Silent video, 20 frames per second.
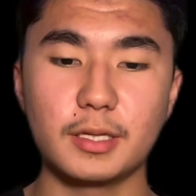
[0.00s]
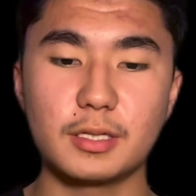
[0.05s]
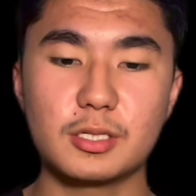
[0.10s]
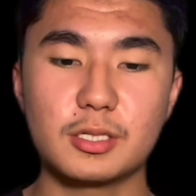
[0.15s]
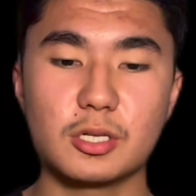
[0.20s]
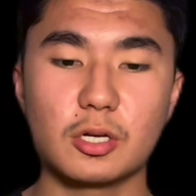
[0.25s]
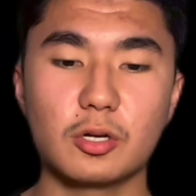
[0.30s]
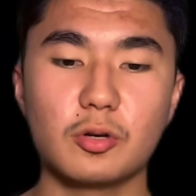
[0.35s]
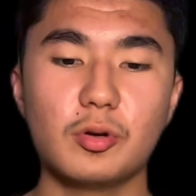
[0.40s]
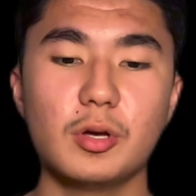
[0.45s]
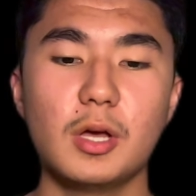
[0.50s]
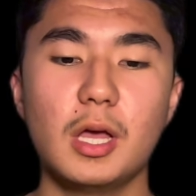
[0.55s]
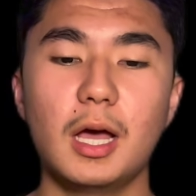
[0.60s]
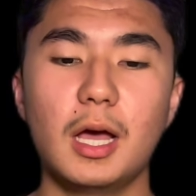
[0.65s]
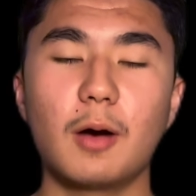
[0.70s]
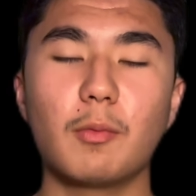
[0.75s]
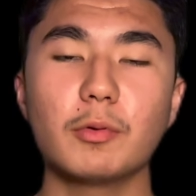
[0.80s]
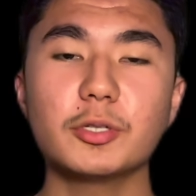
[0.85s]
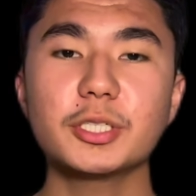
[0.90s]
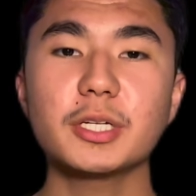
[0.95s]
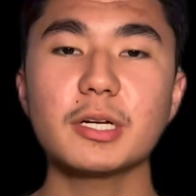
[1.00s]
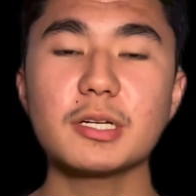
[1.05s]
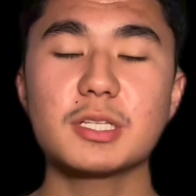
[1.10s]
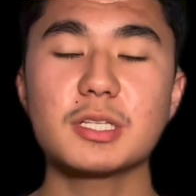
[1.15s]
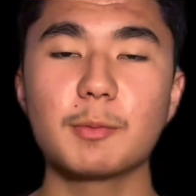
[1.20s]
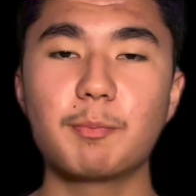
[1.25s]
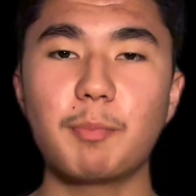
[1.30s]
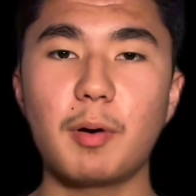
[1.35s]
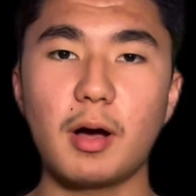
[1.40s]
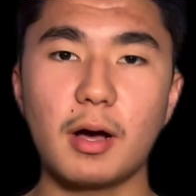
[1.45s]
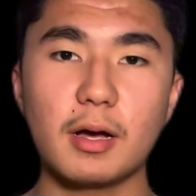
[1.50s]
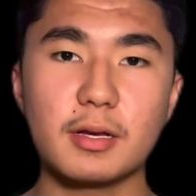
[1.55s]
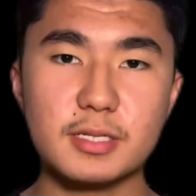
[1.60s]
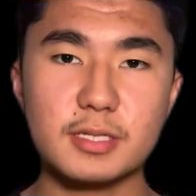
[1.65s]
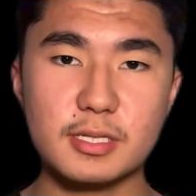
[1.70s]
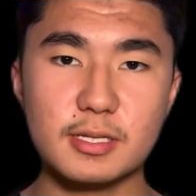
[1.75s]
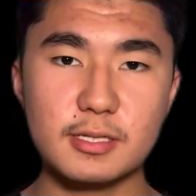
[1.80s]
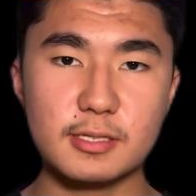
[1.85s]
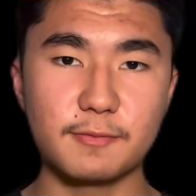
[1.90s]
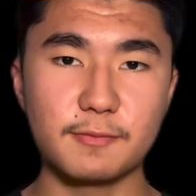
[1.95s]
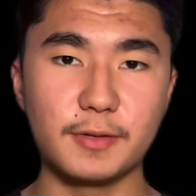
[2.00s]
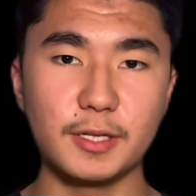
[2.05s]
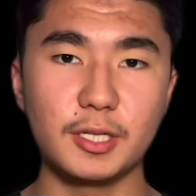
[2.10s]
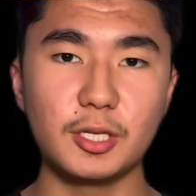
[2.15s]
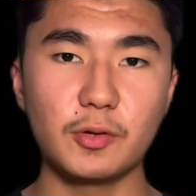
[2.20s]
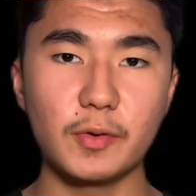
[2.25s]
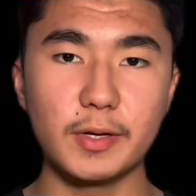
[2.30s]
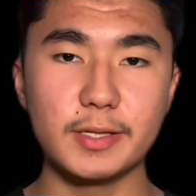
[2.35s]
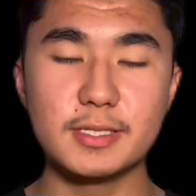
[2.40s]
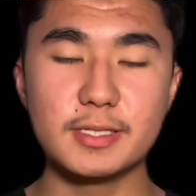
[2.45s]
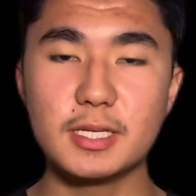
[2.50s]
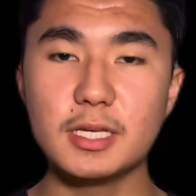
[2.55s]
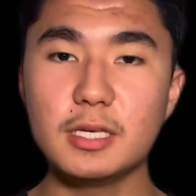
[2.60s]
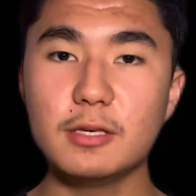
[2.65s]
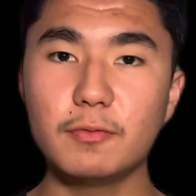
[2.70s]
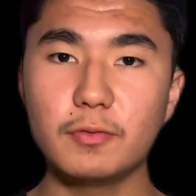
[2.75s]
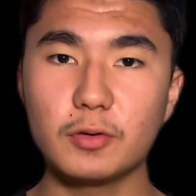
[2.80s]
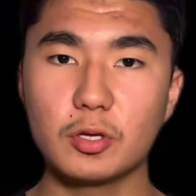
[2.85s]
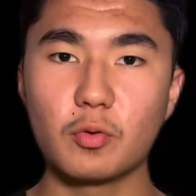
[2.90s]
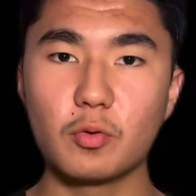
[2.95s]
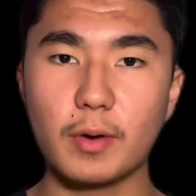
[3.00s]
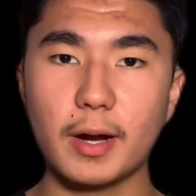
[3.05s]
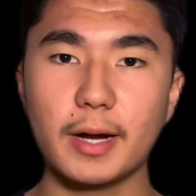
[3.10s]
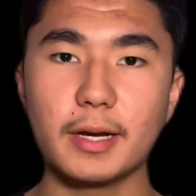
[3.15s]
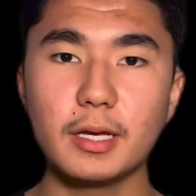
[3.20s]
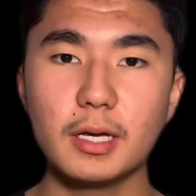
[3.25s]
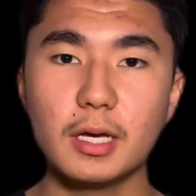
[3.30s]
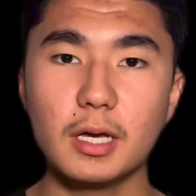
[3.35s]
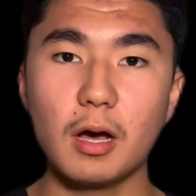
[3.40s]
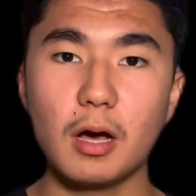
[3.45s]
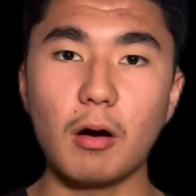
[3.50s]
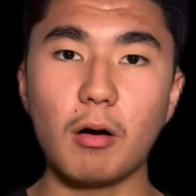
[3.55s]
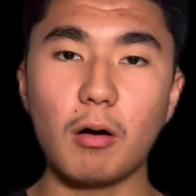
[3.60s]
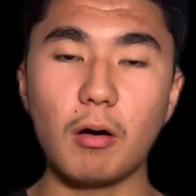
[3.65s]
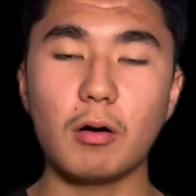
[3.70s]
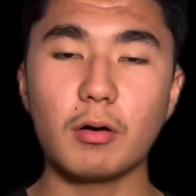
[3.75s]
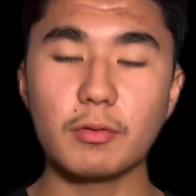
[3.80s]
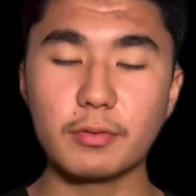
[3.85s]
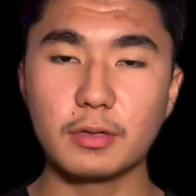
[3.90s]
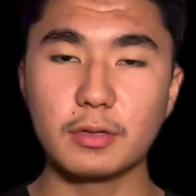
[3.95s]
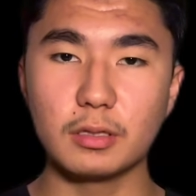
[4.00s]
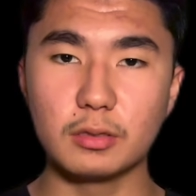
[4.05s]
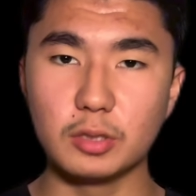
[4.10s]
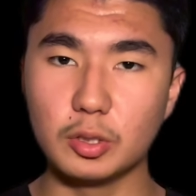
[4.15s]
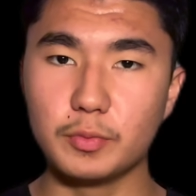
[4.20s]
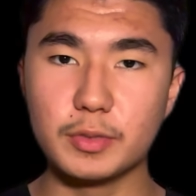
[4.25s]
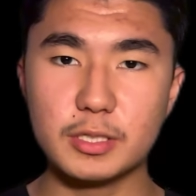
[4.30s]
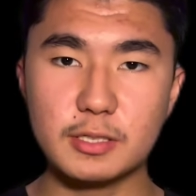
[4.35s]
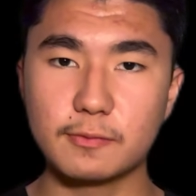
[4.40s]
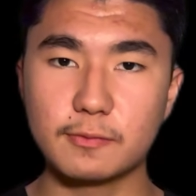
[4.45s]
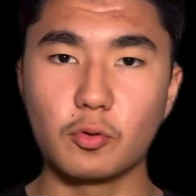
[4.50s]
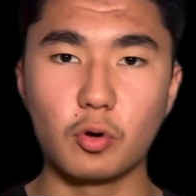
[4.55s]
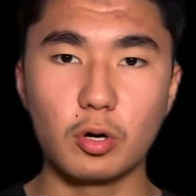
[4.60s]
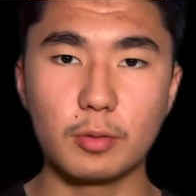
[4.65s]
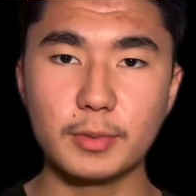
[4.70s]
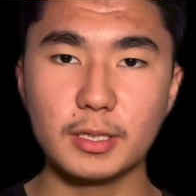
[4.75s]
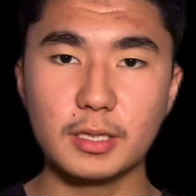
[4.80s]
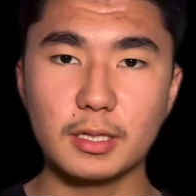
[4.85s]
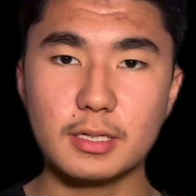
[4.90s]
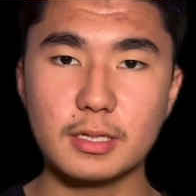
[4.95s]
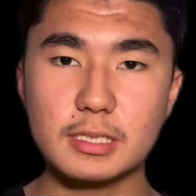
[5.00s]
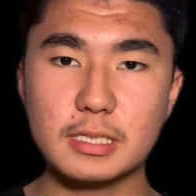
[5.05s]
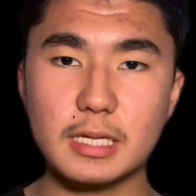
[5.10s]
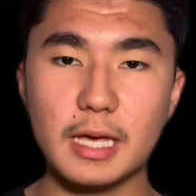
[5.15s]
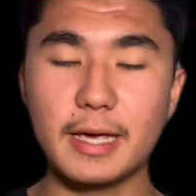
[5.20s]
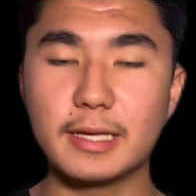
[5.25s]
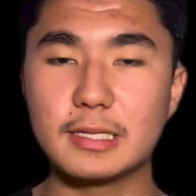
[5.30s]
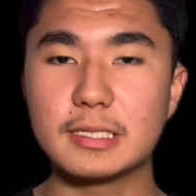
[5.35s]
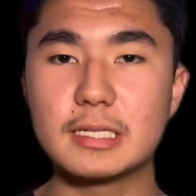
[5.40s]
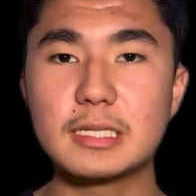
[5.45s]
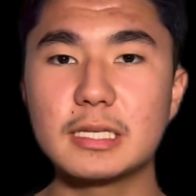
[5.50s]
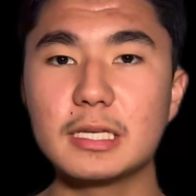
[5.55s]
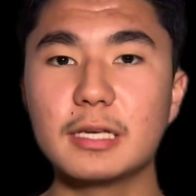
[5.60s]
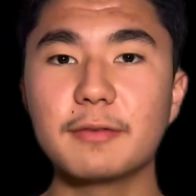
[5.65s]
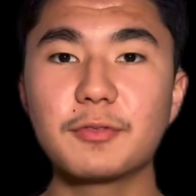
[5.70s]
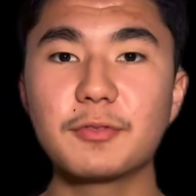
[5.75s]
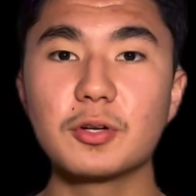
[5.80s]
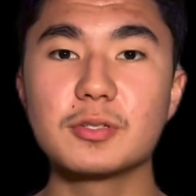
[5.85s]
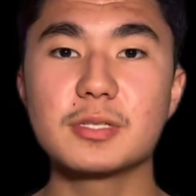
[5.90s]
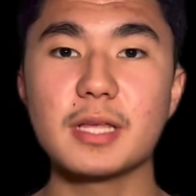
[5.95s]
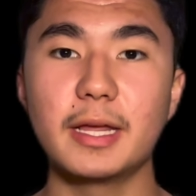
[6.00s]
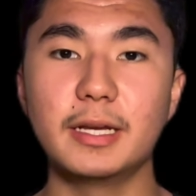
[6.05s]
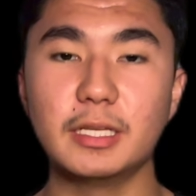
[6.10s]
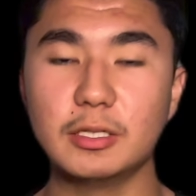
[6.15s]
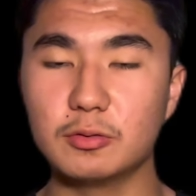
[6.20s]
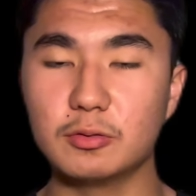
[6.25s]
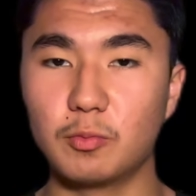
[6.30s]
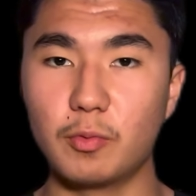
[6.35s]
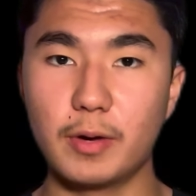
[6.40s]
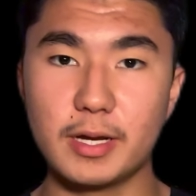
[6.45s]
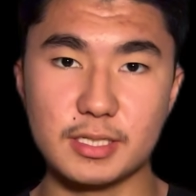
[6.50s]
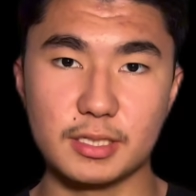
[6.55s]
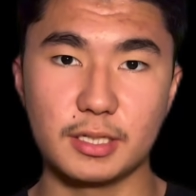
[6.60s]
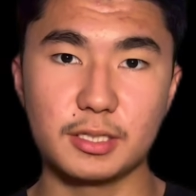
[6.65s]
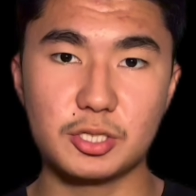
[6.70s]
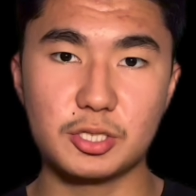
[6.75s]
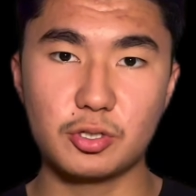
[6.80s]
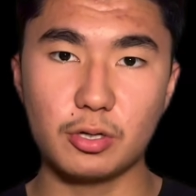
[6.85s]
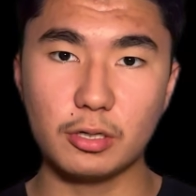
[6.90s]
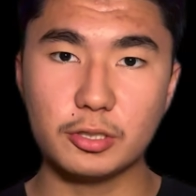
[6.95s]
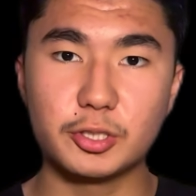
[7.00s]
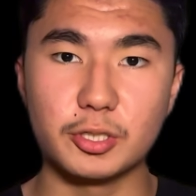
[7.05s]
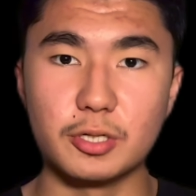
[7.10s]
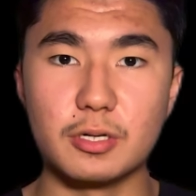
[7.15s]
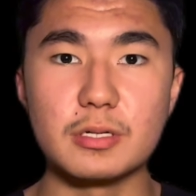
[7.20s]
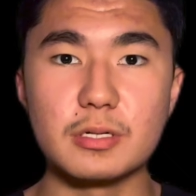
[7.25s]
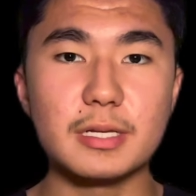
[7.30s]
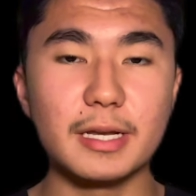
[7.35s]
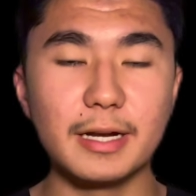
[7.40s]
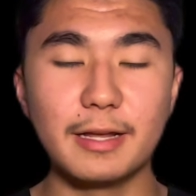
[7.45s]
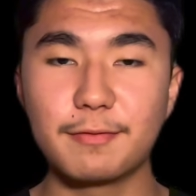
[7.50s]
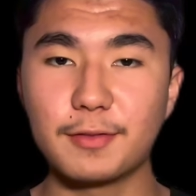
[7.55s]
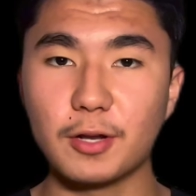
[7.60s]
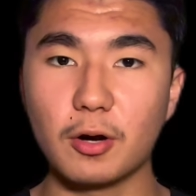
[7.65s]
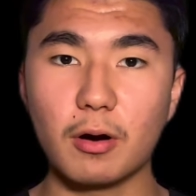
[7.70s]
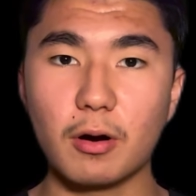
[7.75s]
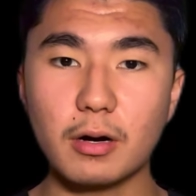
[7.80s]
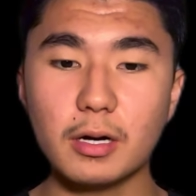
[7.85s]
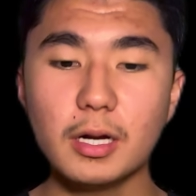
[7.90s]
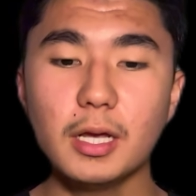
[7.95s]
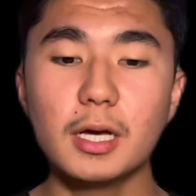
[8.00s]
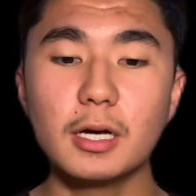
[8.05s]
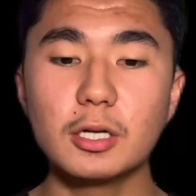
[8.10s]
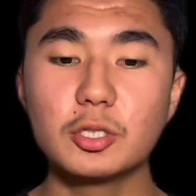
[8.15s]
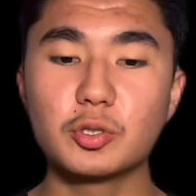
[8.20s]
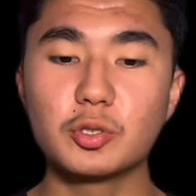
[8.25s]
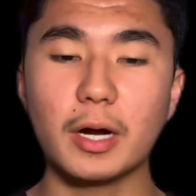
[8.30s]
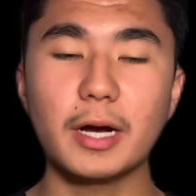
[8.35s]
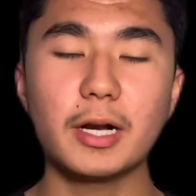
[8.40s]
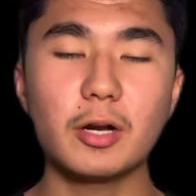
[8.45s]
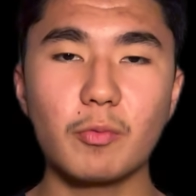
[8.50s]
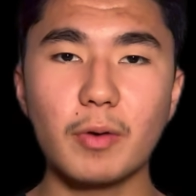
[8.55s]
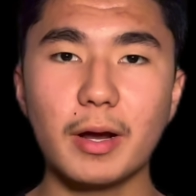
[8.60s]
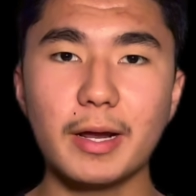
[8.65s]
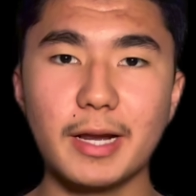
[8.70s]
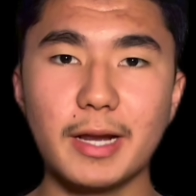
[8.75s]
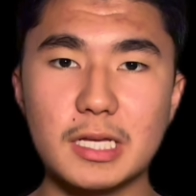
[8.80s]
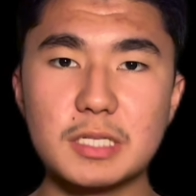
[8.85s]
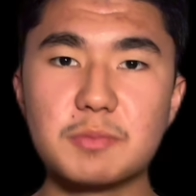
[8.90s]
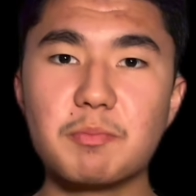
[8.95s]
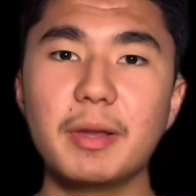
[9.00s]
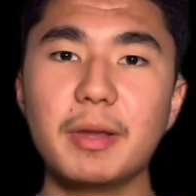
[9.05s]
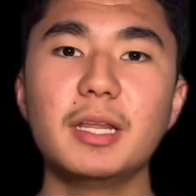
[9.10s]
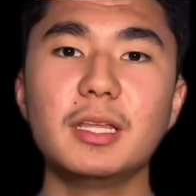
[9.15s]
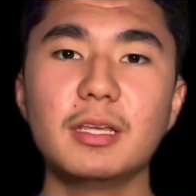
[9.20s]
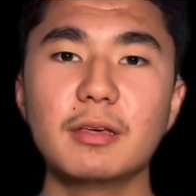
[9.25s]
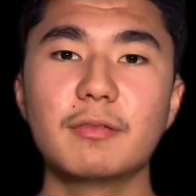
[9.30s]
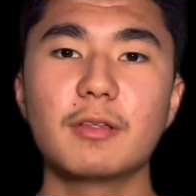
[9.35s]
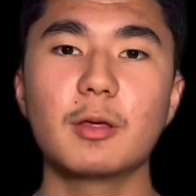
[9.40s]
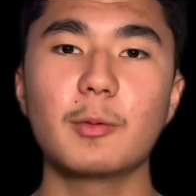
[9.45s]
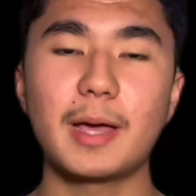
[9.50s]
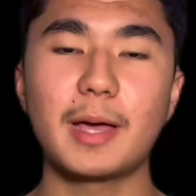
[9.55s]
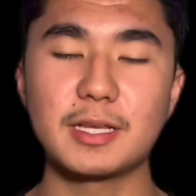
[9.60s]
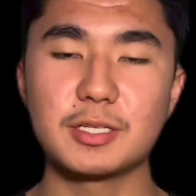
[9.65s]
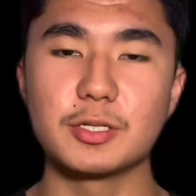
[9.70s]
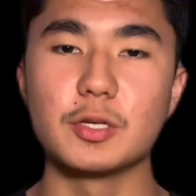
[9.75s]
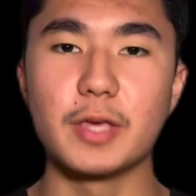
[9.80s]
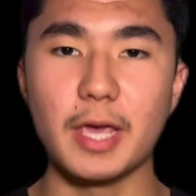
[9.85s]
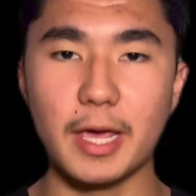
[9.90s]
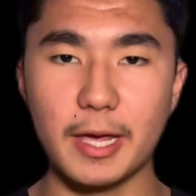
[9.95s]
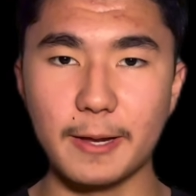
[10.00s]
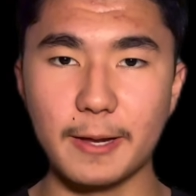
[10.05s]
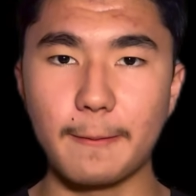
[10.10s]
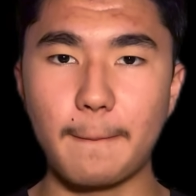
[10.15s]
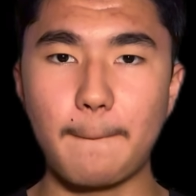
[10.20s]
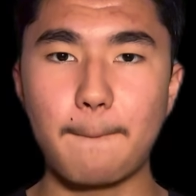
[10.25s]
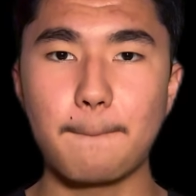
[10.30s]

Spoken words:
So I want you guys to pause this video and see if you can write all the Lewis formulas and see if there's any resonance structures. And if there are, try to write as many of them as you can.